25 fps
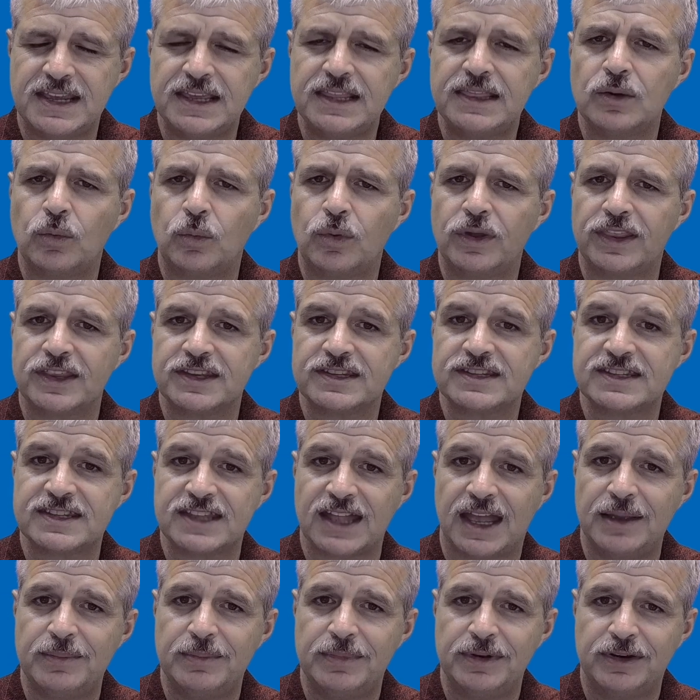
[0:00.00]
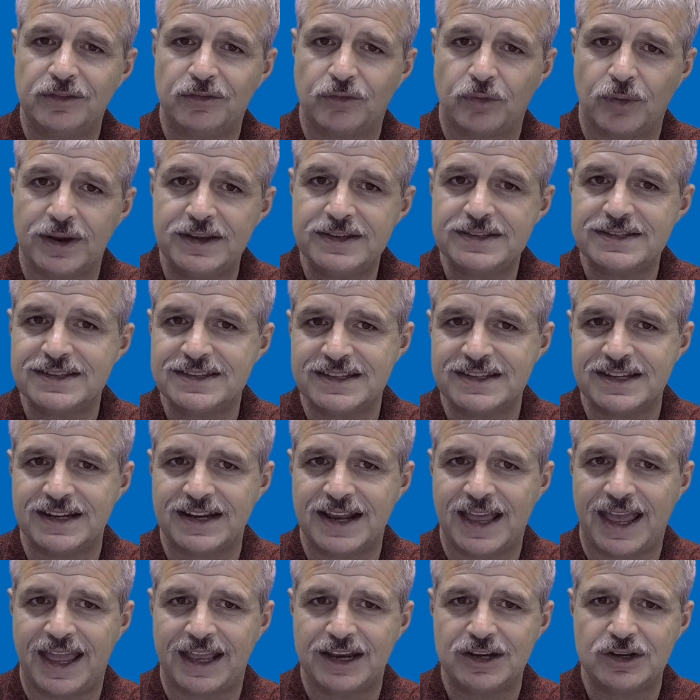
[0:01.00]
that with a statement of reasons in
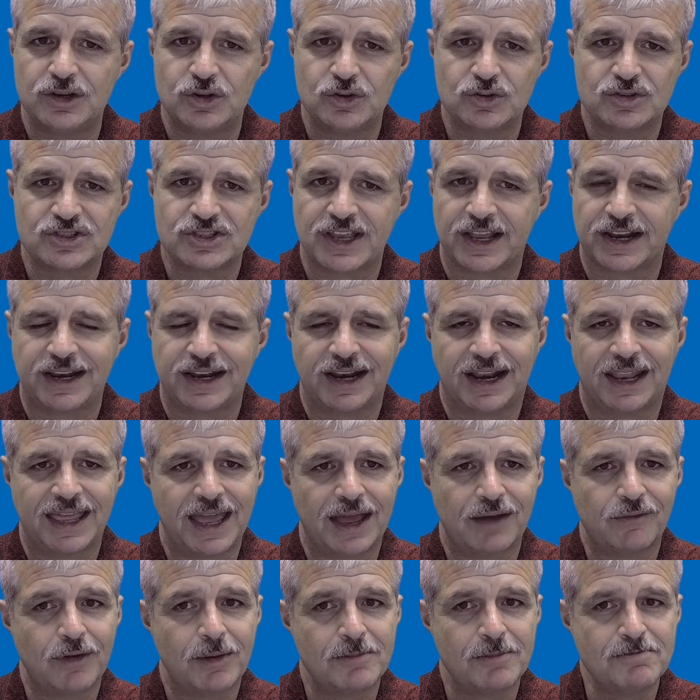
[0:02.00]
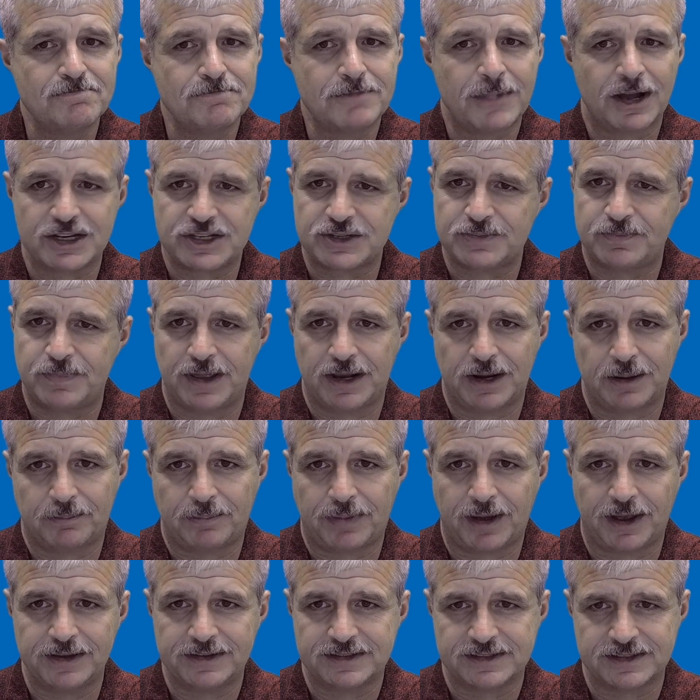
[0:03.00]
hand, you suddenly have a much better
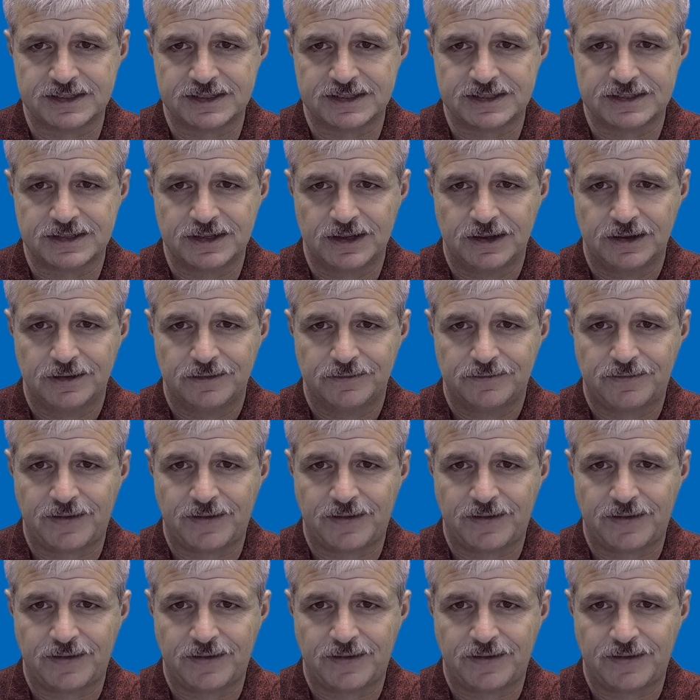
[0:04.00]
basis for